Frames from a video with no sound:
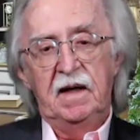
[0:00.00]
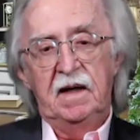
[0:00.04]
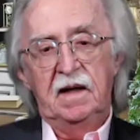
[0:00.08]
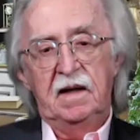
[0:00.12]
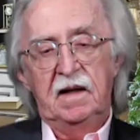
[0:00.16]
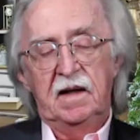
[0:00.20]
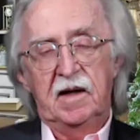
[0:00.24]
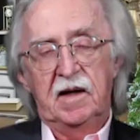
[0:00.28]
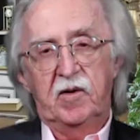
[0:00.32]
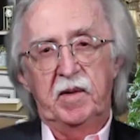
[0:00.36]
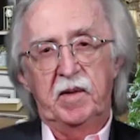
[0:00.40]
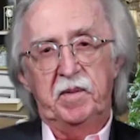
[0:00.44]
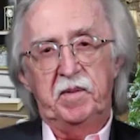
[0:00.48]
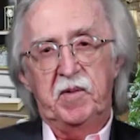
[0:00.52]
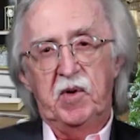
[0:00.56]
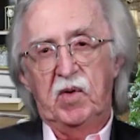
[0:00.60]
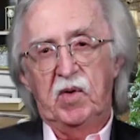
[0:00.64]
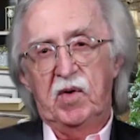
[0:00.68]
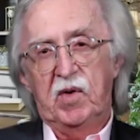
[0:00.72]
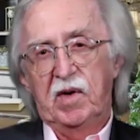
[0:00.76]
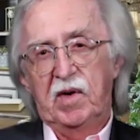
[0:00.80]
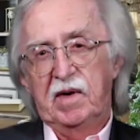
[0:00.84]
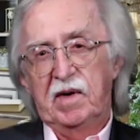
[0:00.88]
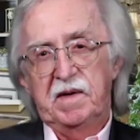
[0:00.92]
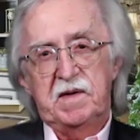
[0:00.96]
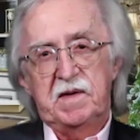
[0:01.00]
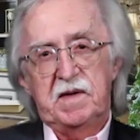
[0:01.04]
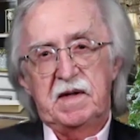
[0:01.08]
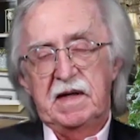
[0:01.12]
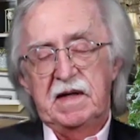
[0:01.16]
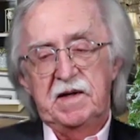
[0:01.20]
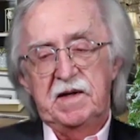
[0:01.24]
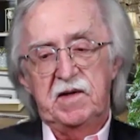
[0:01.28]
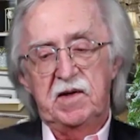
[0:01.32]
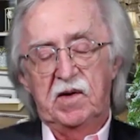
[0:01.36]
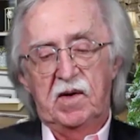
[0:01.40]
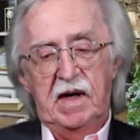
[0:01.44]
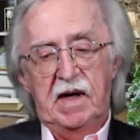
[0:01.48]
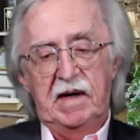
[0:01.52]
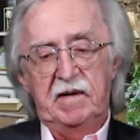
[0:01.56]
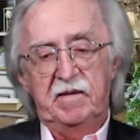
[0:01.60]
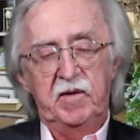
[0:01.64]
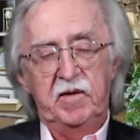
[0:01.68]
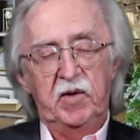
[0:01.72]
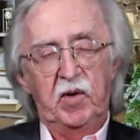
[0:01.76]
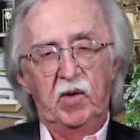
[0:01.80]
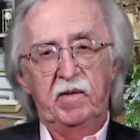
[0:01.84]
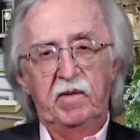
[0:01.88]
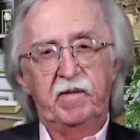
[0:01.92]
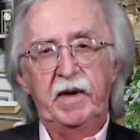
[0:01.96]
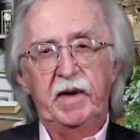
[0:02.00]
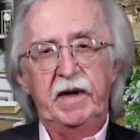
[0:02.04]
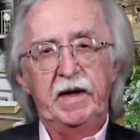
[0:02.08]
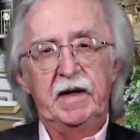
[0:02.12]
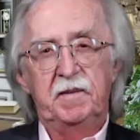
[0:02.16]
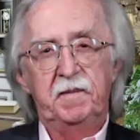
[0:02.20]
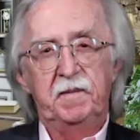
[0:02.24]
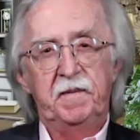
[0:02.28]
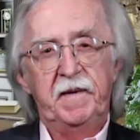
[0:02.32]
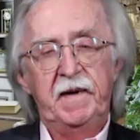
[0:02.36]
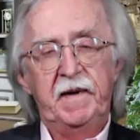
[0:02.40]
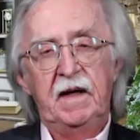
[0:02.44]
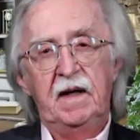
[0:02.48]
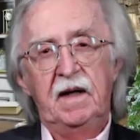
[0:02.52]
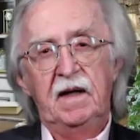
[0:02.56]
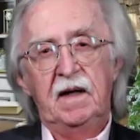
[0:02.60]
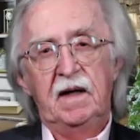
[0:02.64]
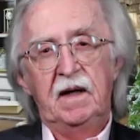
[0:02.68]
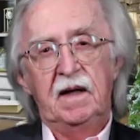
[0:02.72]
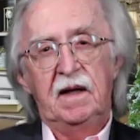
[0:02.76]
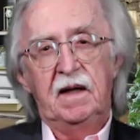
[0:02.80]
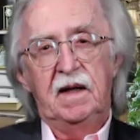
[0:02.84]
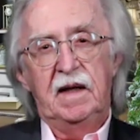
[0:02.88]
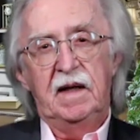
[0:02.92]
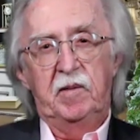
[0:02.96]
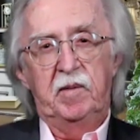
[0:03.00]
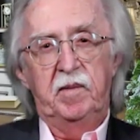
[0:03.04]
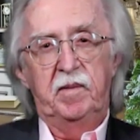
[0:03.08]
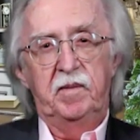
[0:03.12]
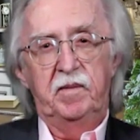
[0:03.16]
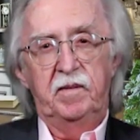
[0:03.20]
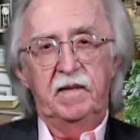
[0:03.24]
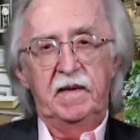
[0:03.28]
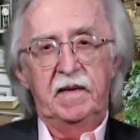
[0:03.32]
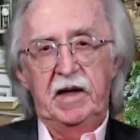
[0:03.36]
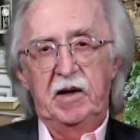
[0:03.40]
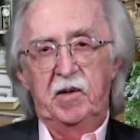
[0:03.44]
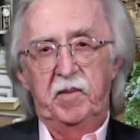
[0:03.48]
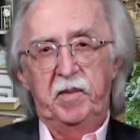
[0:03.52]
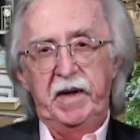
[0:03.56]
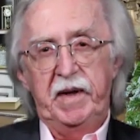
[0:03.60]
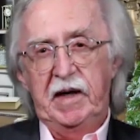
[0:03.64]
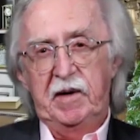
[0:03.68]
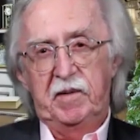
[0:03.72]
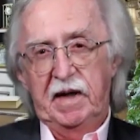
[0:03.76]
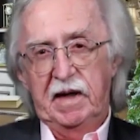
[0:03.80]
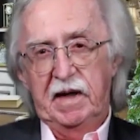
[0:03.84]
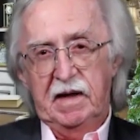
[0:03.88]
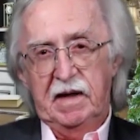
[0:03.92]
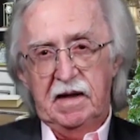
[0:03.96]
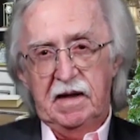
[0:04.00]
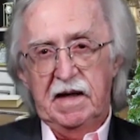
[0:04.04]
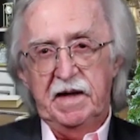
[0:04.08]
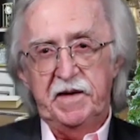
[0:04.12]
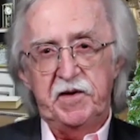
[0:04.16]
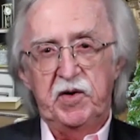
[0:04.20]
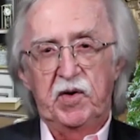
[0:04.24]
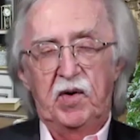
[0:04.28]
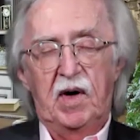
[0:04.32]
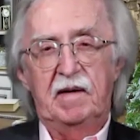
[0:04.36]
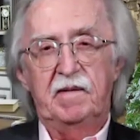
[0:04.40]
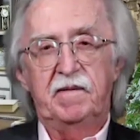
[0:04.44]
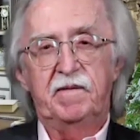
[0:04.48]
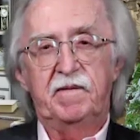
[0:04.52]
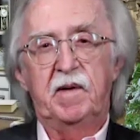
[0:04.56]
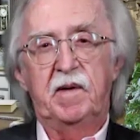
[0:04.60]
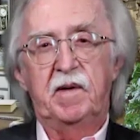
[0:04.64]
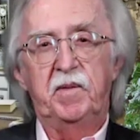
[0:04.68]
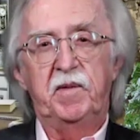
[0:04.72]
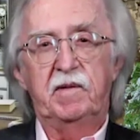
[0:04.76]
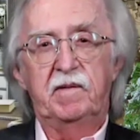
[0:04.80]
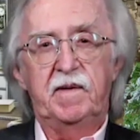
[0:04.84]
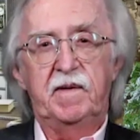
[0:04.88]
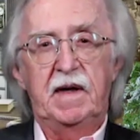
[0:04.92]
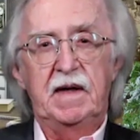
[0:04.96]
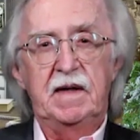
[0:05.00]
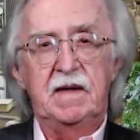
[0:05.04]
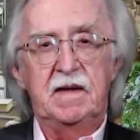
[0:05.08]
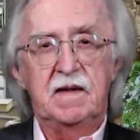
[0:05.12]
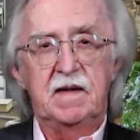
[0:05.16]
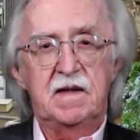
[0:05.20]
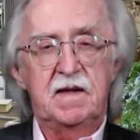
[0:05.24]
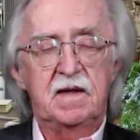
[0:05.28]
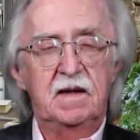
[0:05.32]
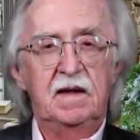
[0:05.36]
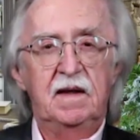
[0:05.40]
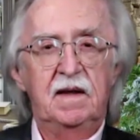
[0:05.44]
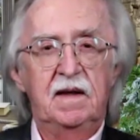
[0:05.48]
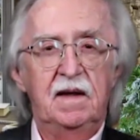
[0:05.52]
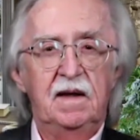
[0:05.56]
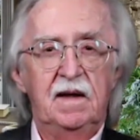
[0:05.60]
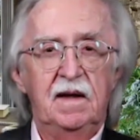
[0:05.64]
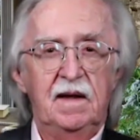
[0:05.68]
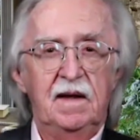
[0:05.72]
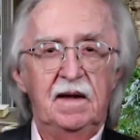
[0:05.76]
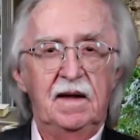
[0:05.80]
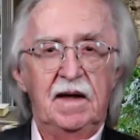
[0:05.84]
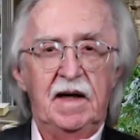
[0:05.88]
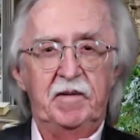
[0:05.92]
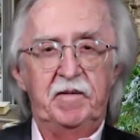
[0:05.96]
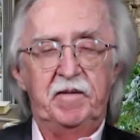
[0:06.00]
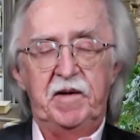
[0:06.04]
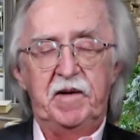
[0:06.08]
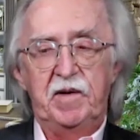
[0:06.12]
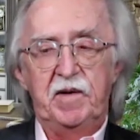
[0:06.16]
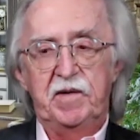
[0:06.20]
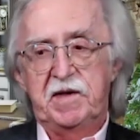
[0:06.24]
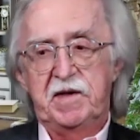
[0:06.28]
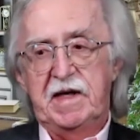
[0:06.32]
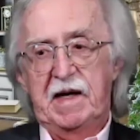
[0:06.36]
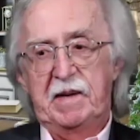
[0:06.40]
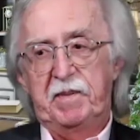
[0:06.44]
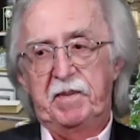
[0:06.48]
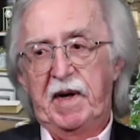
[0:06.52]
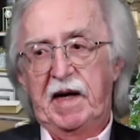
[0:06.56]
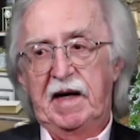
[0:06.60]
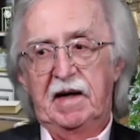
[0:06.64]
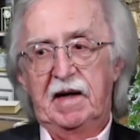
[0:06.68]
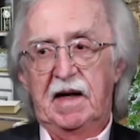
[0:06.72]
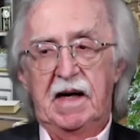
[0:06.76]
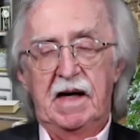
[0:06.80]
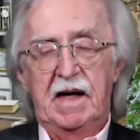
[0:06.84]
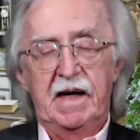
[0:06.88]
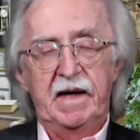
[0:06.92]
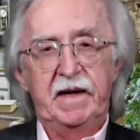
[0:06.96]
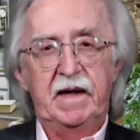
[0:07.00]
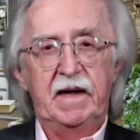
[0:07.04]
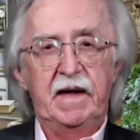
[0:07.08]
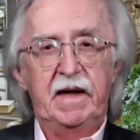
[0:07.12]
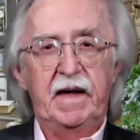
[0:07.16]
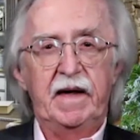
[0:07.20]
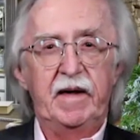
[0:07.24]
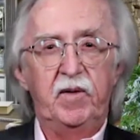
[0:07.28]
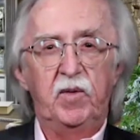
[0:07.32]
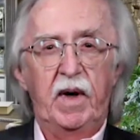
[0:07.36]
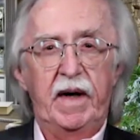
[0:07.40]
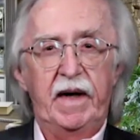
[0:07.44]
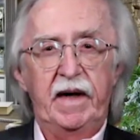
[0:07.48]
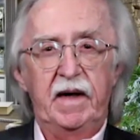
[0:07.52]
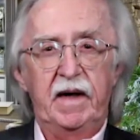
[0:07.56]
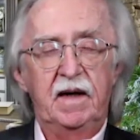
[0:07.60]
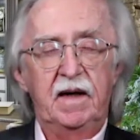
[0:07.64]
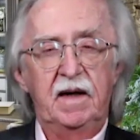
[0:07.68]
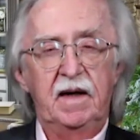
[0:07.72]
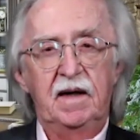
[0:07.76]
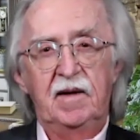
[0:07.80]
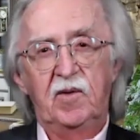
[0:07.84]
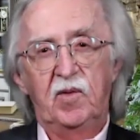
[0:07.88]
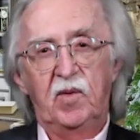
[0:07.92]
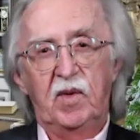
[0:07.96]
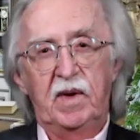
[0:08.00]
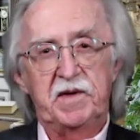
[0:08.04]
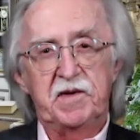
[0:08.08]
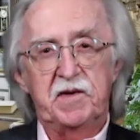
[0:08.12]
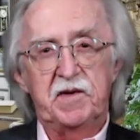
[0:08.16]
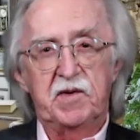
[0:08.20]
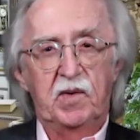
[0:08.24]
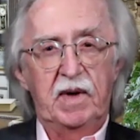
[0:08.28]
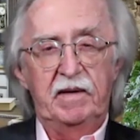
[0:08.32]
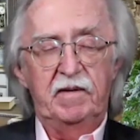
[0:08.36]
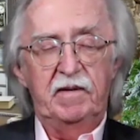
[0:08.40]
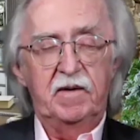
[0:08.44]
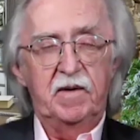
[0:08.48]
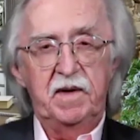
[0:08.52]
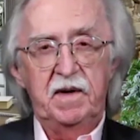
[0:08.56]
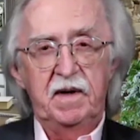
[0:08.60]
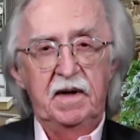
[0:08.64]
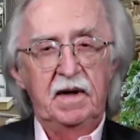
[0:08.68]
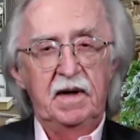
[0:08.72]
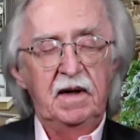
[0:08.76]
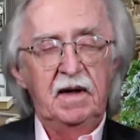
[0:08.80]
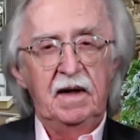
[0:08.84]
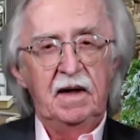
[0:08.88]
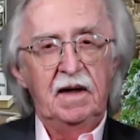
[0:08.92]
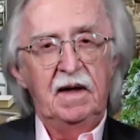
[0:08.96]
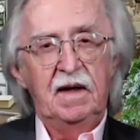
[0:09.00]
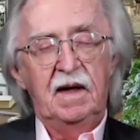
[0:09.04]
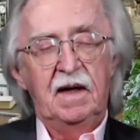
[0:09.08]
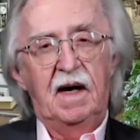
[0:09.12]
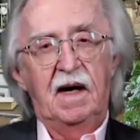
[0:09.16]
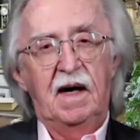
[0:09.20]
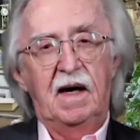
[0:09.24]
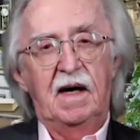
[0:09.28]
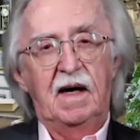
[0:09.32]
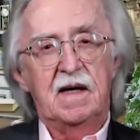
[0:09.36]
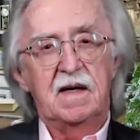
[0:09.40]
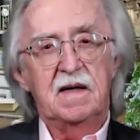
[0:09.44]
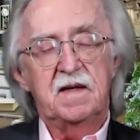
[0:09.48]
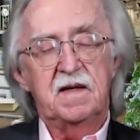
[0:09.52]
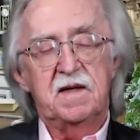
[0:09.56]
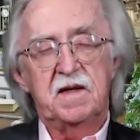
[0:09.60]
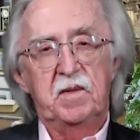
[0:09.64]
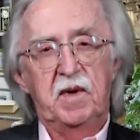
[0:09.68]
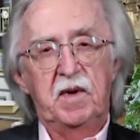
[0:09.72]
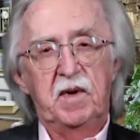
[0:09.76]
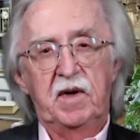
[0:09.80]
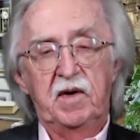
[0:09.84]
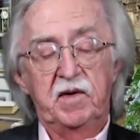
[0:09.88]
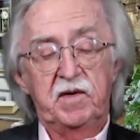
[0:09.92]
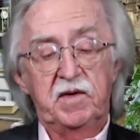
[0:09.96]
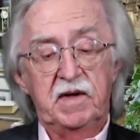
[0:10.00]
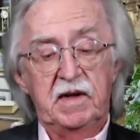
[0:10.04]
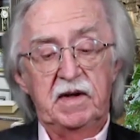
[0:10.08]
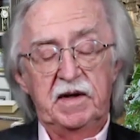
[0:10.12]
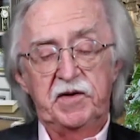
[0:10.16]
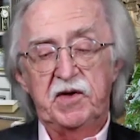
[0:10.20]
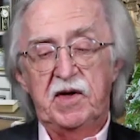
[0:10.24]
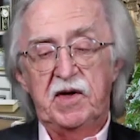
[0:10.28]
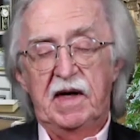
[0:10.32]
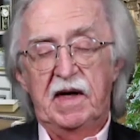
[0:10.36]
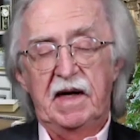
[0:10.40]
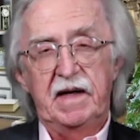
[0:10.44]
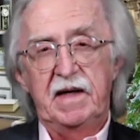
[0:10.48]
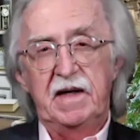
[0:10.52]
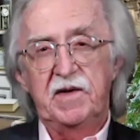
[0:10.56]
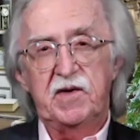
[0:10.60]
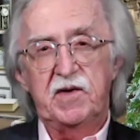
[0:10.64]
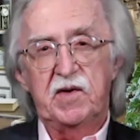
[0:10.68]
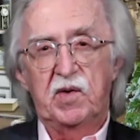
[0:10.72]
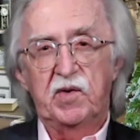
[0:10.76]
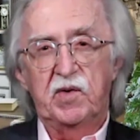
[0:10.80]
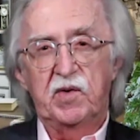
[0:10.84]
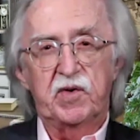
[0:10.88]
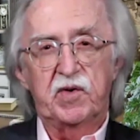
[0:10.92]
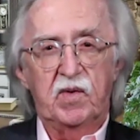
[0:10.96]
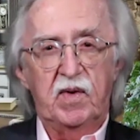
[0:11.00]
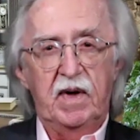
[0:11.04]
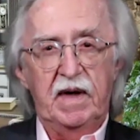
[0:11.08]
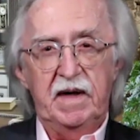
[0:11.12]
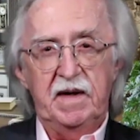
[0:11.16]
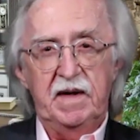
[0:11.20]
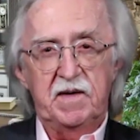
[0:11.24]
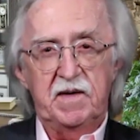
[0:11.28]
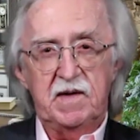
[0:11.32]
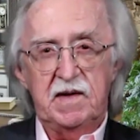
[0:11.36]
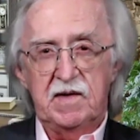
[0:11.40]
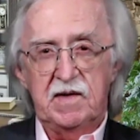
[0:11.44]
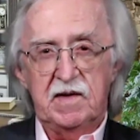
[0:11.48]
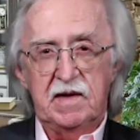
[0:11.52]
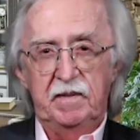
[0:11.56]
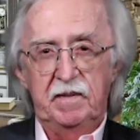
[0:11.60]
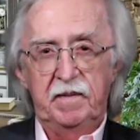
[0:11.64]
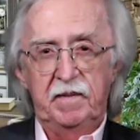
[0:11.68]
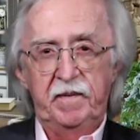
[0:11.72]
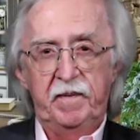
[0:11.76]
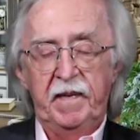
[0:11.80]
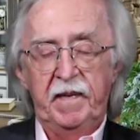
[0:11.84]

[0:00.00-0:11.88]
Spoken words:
The cryptocurrencies, you'll have no freedom. They'll be able to cut you off from your funds if you step out of line in any way whatsoever, similar to the Chinese social credit system.